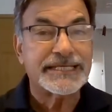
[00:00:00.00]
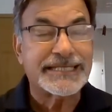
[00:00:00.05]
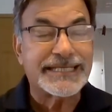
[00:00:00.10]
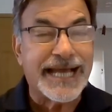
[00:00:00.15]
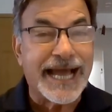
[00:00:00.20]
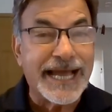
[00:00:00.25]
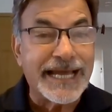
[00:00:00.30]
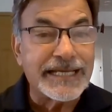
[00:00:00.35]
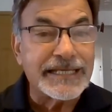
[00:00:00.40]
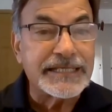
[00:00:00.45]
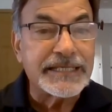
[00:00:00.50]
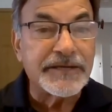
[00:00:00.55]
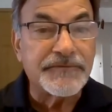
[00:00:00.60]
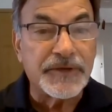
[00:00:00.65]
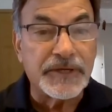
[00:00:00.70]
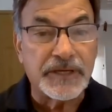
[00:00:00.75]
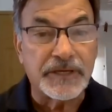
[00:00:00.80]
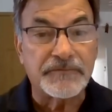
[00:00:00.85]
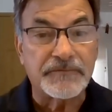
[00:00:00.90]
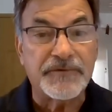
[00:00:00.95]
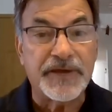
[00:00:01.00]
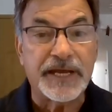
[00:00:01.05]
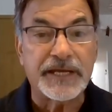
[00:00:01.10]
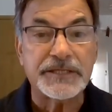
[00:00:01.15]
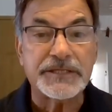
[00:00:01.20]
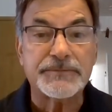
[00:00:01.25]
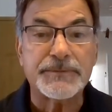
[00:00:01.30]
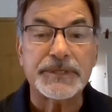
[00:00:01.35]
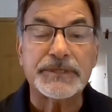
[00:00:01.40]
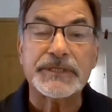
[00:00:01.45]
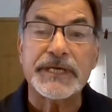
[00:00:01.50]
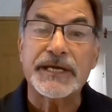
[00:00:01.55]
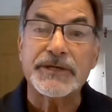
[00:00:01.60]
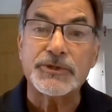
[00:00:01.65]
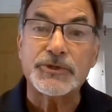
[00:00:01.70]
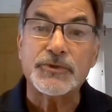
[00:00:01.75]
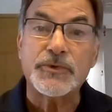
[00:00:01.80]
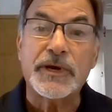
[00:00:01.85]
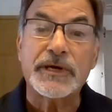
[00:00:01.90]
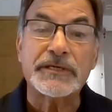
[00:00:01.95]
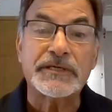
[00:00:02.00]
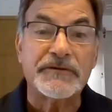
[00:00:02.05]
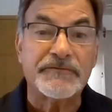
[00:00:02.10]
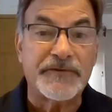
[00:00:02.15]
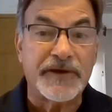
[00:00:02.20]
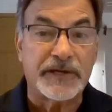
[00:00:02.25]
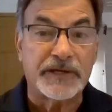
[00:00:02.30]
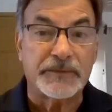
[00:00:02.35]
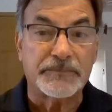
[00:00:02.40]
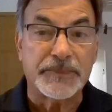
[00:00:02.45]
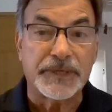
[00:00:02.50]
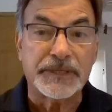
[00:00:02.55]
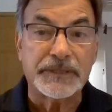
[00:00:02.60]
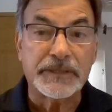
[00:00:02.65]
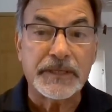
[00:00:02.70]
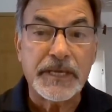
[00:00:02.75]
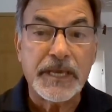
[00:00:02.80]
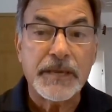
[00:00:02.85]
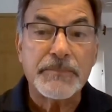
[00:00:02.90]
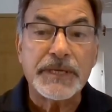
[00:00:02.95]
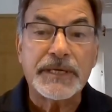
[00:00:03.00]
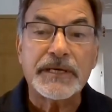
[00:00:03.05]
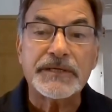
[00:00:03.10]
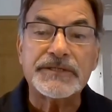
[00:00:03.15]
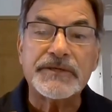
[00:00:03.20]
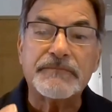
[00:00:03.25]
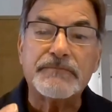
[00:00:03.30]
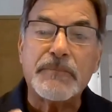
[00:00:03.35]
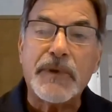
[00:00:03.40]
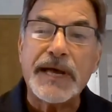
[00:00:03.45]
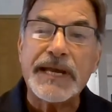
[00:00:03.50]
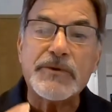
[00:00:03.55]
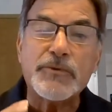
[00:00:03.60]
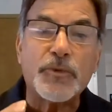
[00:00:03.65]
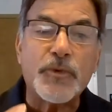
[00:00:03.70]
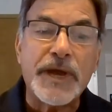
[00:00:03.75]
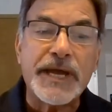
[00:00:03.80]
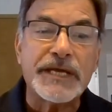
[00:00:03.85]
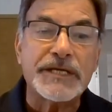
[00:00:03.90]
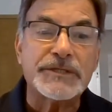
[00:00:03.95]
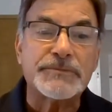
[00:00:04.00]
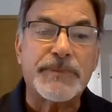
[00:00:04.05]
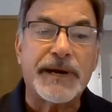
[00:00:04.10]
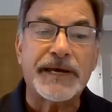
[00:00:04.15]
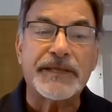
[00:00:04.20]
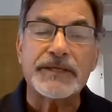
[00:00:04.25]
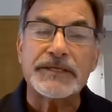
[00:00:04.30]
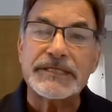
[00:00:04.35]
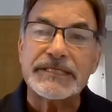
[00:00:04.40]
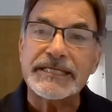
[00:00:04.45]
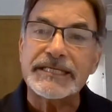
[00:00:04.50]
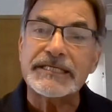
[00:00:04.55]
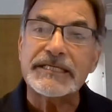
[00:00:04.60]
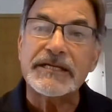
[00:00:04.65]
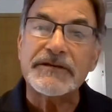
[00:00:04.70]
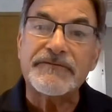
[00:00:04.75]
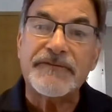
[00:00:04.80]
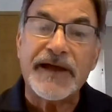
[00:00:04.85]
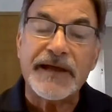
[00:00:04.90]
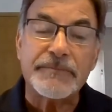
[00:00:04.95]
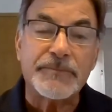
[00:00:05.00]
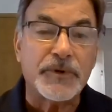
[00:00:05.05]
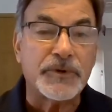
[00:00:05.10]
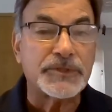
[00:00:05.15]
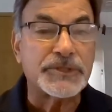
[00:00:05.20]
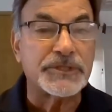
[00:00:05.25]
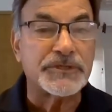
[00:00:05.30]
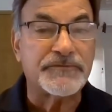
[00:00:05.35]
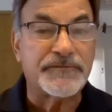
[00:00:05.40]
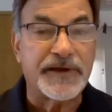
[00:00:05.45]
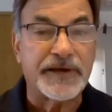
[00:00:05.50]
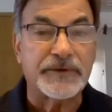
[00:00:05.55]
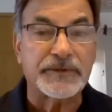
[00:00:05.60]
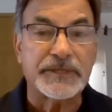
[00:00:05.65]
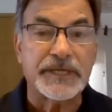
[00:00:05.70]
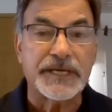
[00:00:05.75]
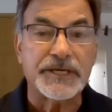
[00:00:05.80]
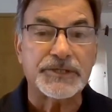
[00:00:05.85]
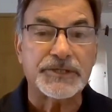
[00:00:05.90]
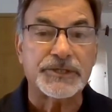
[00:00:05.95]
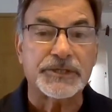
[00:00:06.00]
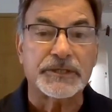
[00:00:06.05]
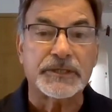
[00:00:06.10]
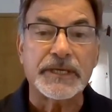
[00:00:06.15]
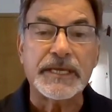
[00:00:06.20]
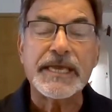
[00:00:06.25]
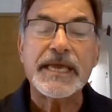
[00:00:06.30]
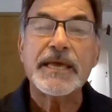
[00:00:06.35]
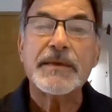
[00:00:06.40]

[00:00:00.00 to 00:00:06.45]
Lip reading: scientific advancements, and drug development, because of money raised by the Cystic Fibrosis Foundation,